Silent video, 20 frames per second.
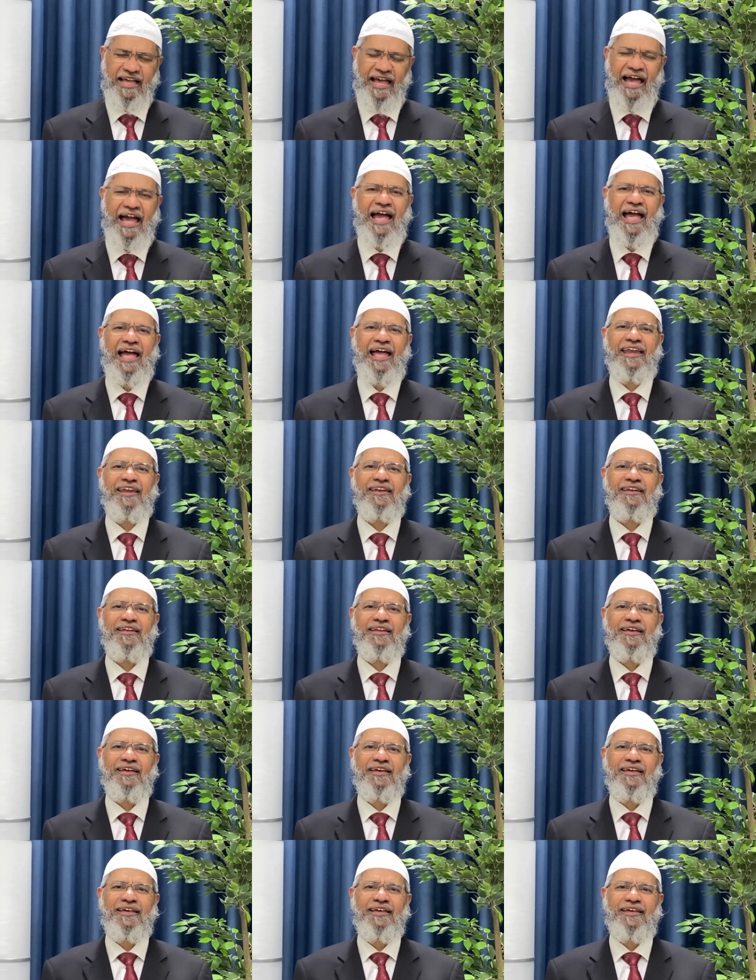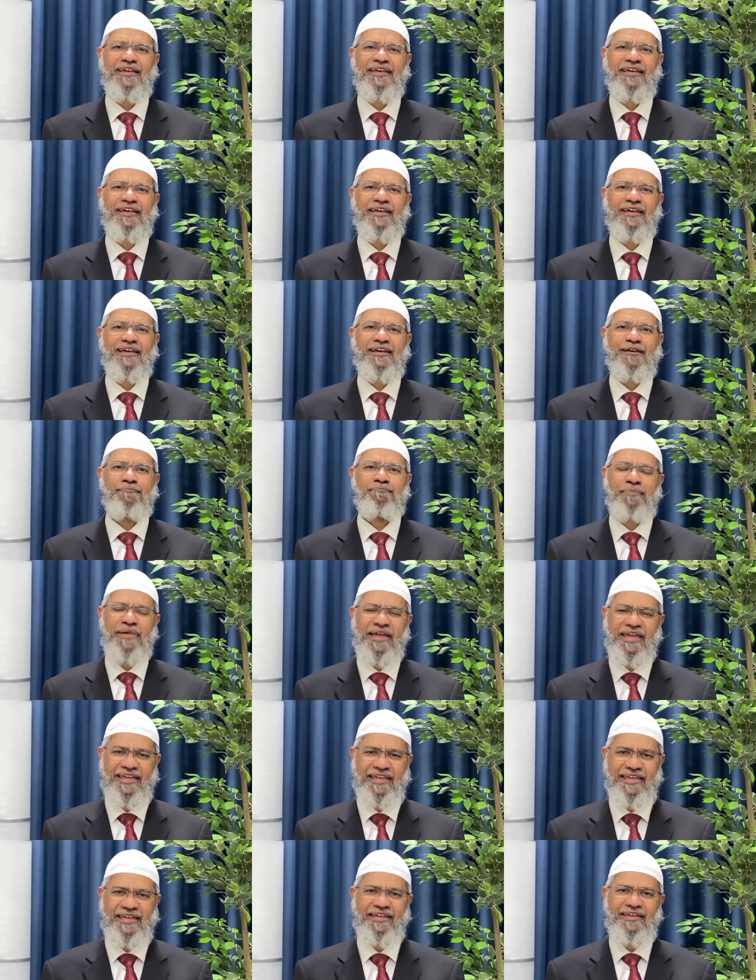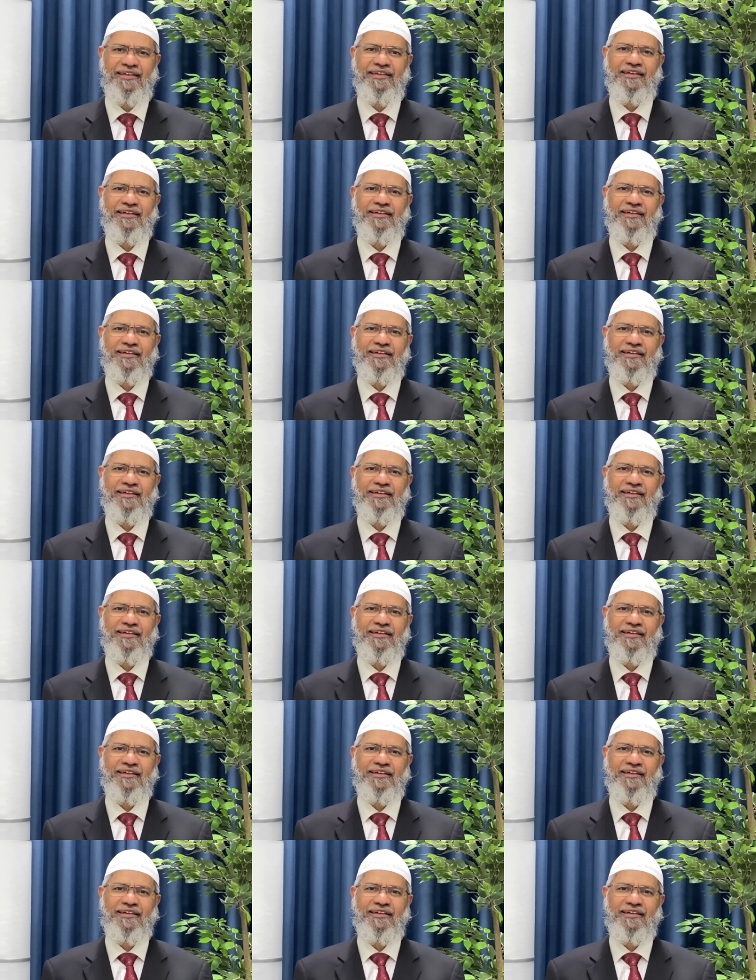and may He